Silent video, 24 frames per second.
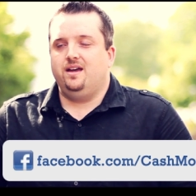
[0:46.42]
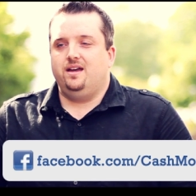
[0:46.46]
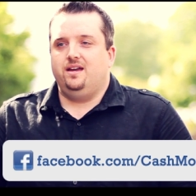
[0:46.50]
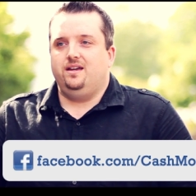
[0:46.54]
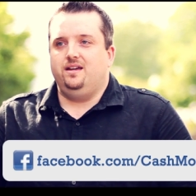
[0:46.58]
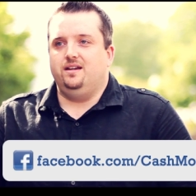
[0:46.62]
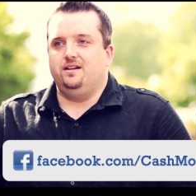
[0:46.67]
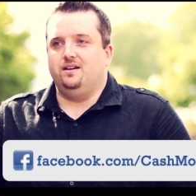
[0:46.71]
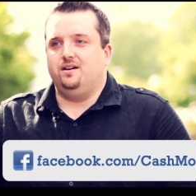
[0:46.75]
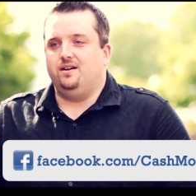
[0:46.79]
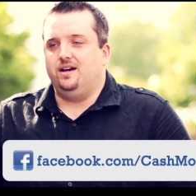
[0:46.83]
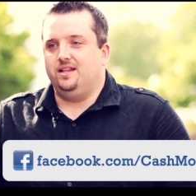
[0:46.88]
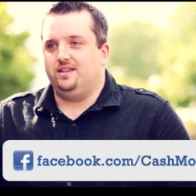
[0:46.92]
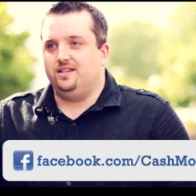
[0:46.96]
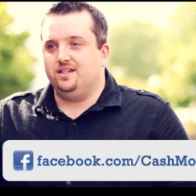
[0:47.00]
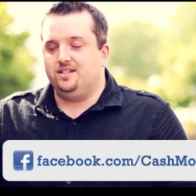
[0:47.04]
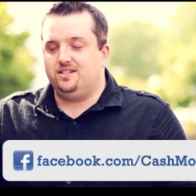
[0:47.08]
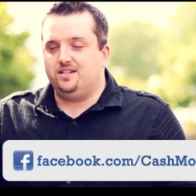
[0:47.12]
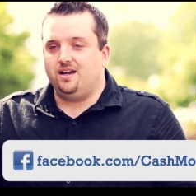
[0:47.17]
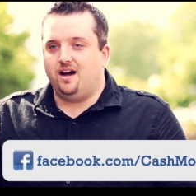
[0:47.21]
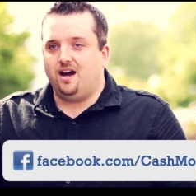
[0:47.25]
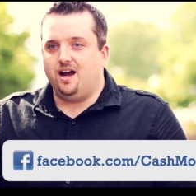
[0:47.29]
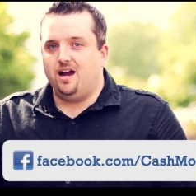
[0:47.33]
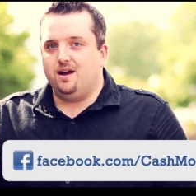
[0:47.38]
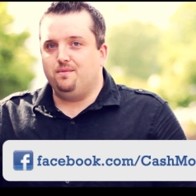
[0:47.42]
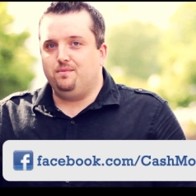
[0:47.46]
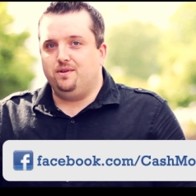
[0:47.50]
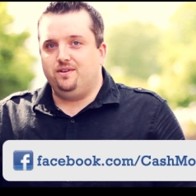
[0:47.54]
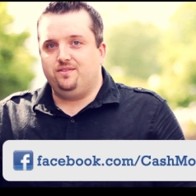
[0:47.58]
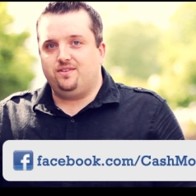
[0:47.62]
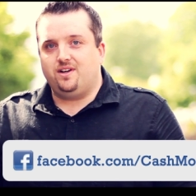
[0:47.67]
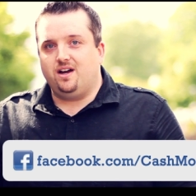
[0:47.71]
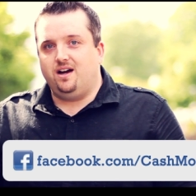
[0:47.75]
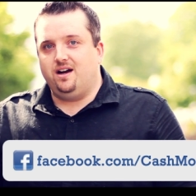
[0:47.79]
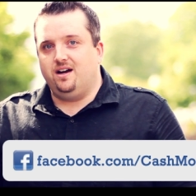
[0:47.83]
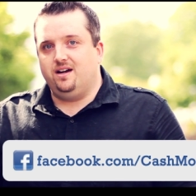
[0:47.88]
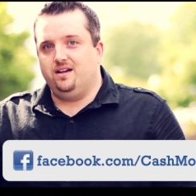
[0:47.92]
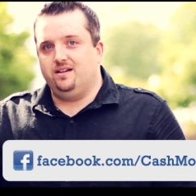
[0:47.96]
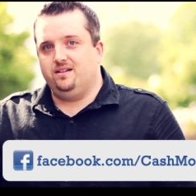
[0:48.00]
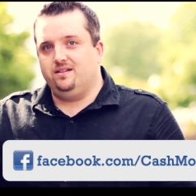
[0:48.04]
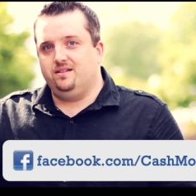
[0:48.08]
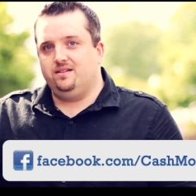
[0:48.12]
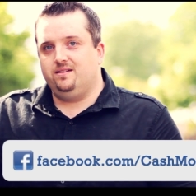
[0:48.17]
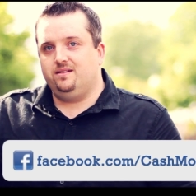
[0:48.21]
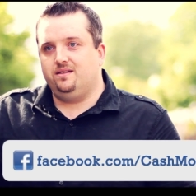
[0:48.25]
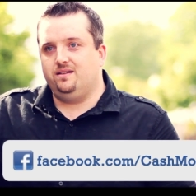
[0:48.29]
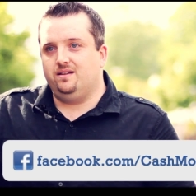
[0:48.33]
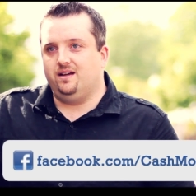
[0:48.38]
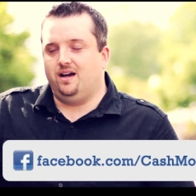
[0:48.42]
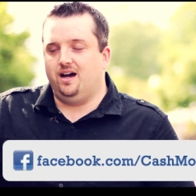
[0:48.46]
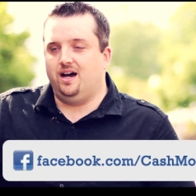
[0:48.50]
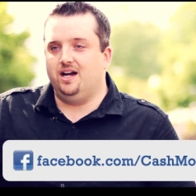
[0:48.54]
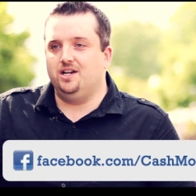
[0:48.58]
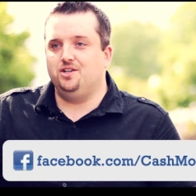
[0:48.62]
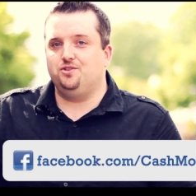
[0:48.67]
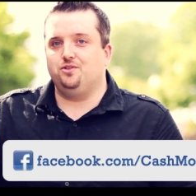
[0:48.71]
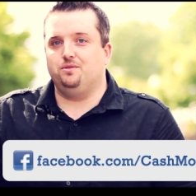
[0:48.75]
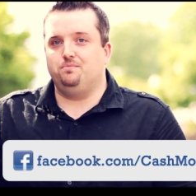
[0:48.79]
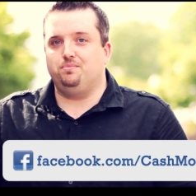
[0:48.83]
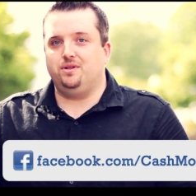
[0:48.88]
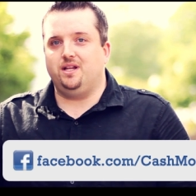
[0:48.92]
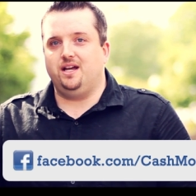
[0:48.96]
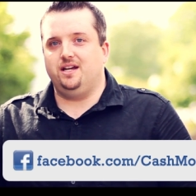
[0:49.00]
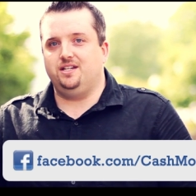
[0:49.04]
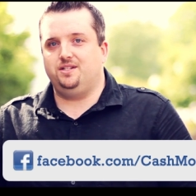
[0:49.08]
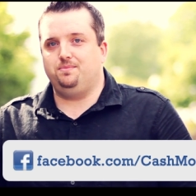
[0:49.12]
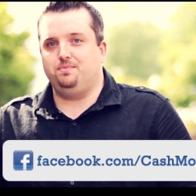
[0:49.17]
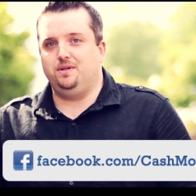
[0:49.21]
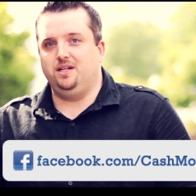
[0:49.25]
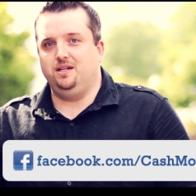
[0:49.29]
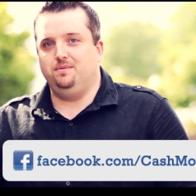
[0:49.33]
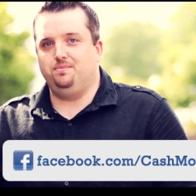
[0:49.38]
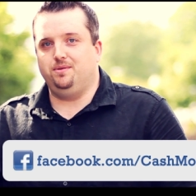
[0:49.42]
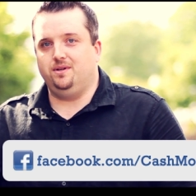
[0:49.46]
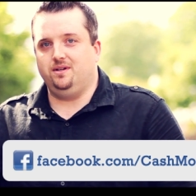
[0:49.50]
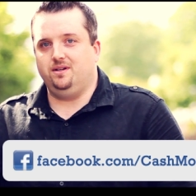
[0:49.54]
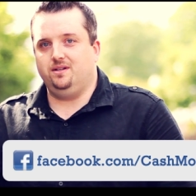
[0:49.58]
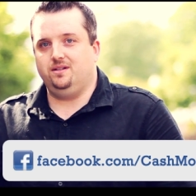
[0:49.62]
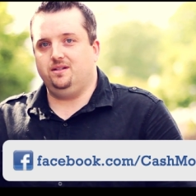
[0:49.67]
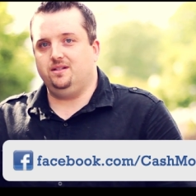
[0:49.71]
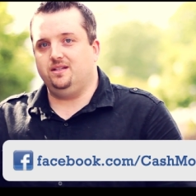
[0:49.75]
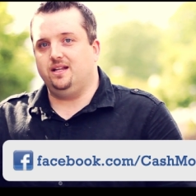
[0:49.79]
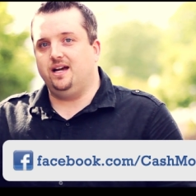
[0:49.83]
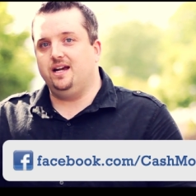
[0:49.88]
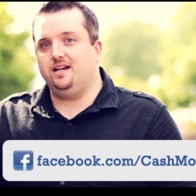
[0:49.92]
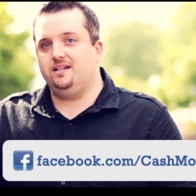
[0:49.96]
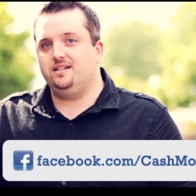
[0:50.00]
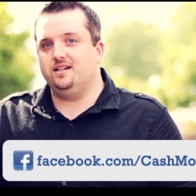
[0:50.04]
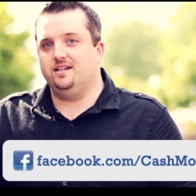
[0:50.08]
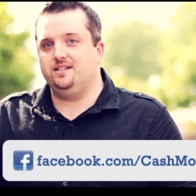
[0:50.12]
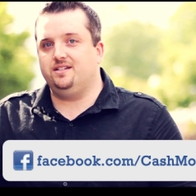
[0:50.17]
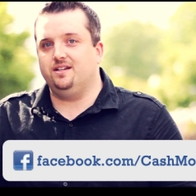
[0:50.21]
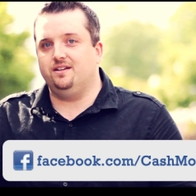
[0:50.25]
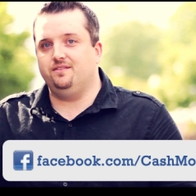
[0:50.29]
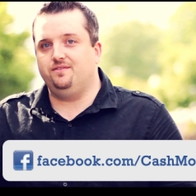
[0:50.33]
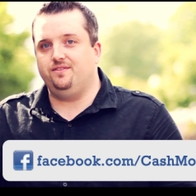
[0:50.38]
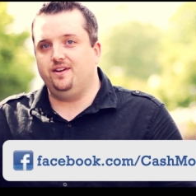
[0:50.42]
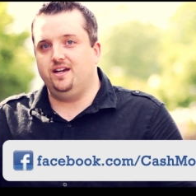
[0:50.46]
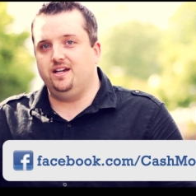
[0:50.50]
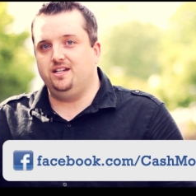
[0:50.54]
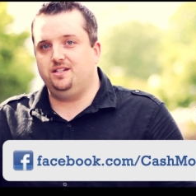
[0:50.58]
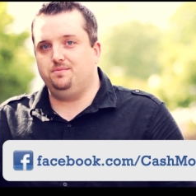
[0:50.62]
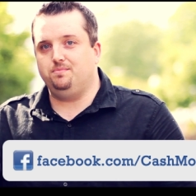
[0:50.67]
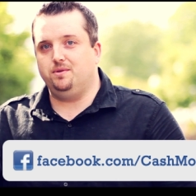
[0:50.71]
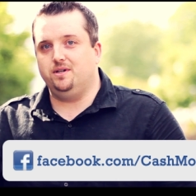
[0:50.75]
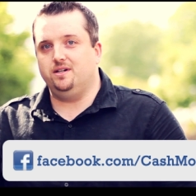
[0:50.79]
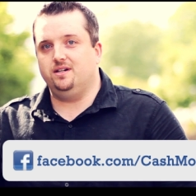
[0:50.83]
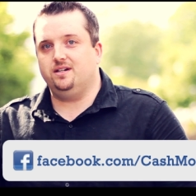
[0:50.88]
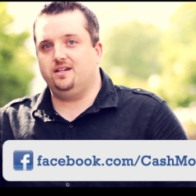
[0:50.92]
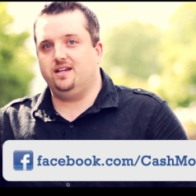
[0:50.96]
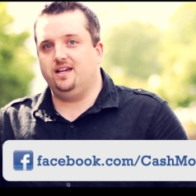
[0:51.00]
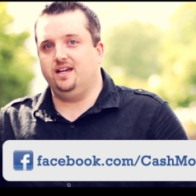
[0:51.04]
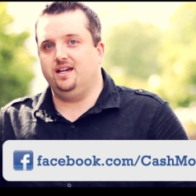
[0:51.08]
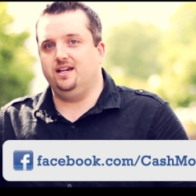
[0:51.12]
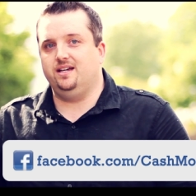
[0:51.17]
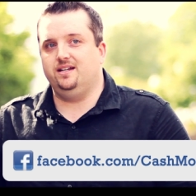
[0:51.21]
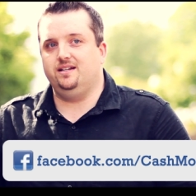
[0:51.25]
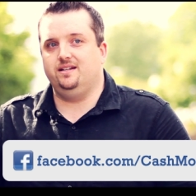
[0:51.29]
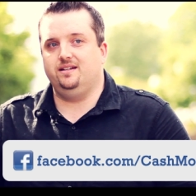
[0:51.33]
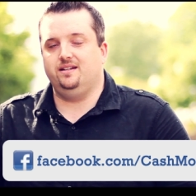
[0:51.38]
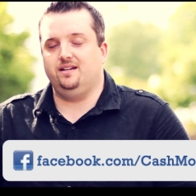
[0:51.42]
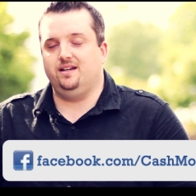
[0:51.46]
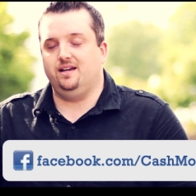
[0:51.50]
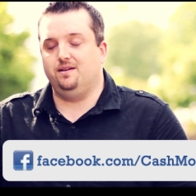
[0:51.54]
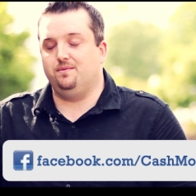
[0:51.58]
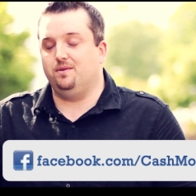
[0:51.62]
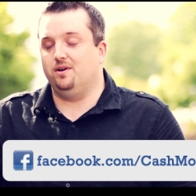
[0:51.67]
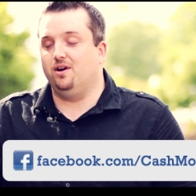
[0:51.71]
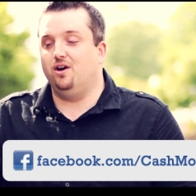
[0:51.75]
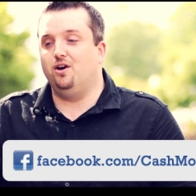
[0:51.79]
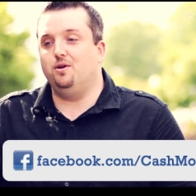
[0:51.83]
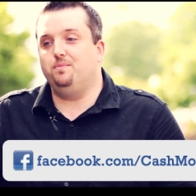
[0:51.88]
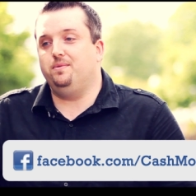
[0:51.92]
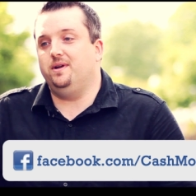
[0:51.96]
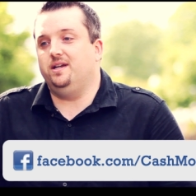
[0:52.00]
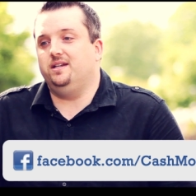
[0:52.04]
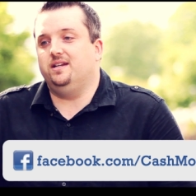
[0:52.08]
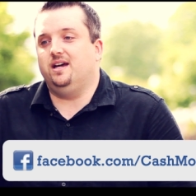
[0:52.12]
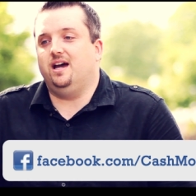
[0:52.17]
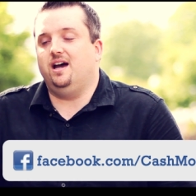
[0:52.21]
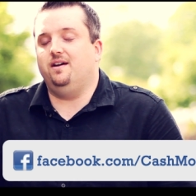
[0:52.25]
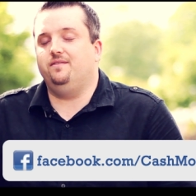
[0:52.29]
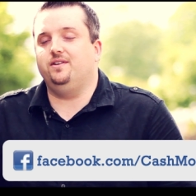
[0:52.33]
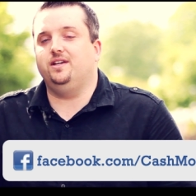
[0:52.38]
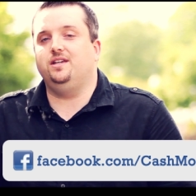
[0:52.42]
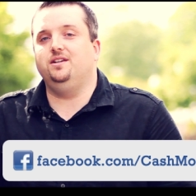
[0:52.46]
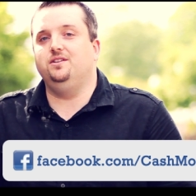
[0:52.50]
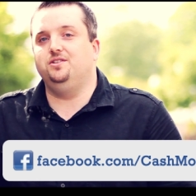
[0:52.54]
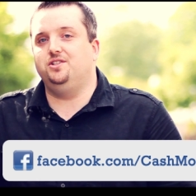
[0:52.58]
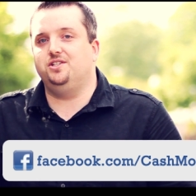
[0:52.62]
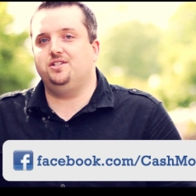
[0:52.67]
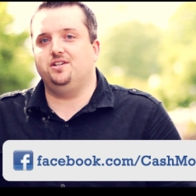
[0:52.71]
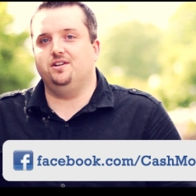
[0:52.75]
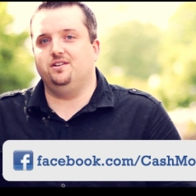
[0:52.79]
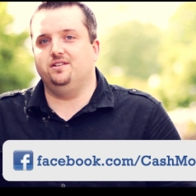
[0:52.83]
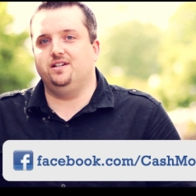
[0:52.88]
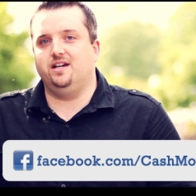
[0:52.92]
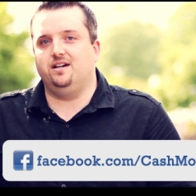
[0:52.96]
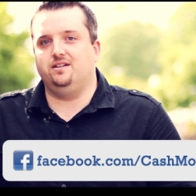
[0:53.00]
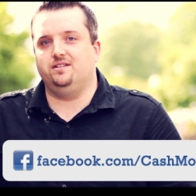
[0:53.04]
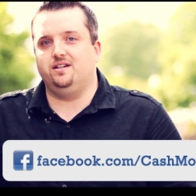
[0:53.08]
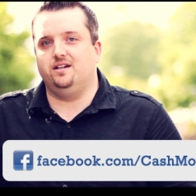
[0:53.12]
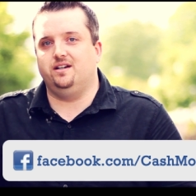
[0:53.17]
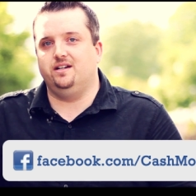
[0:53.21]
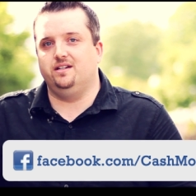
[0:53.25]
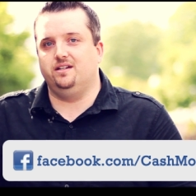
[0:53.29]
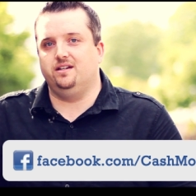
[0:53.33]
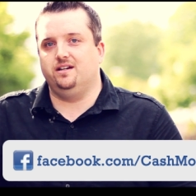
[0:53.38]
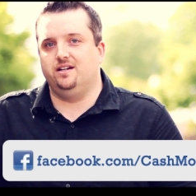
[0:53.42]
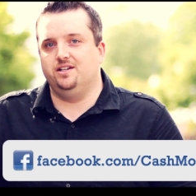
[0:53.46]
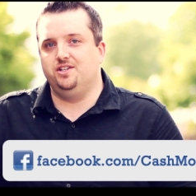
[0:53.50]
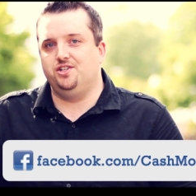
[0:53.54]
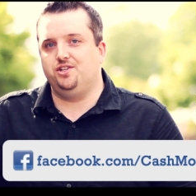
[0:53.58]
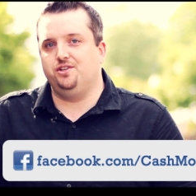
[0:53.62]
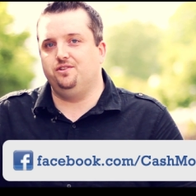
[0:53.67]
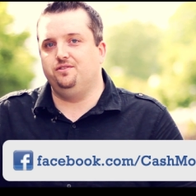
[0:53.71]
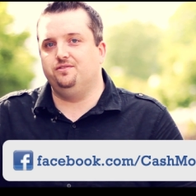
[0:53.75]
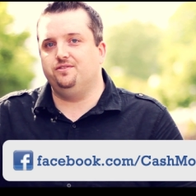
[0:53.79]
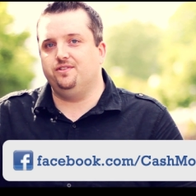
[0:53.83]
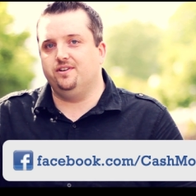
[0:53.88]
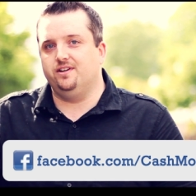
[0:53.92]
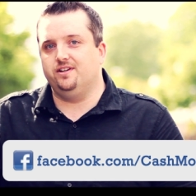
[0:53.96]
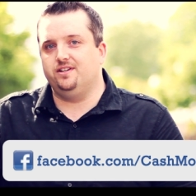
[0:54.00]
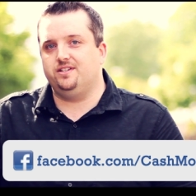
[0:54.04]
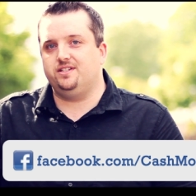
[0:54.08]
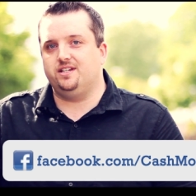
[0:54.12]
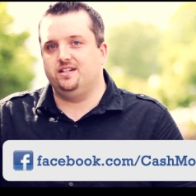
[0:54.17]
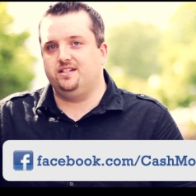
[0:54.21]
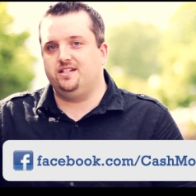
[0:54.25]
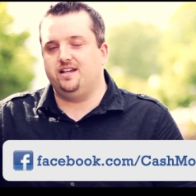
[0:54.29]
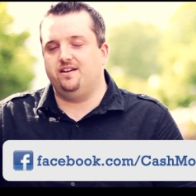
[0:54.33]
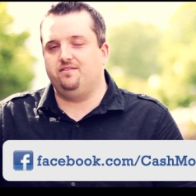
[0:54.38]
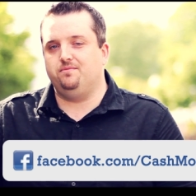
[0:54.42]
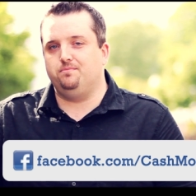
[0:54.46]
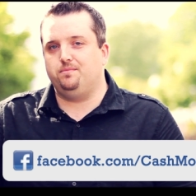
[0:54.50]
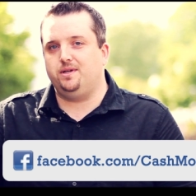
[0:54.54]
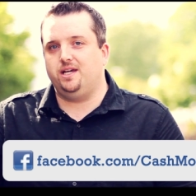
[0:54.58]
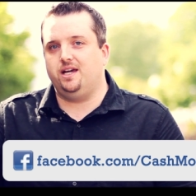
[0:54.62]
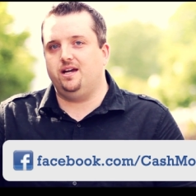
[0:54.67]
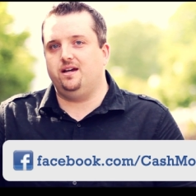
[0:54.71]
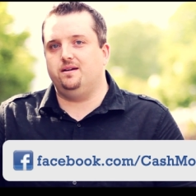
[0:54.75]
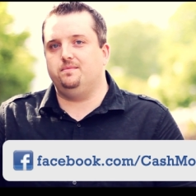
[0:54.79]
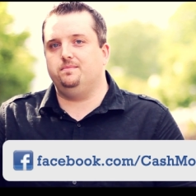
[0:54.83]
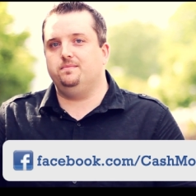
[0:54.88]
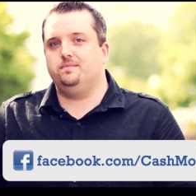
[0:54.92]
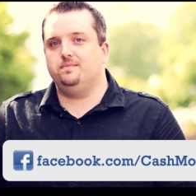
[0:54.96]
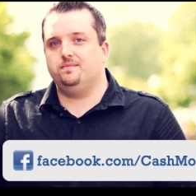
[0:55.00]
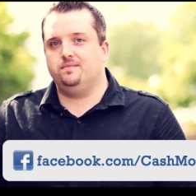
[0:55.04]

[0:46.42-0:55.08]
you know, at this time we've got 100 plus people liked us on Facebook and, and we're hoping to have a huge turnout on, on June 1st at 7 p.m.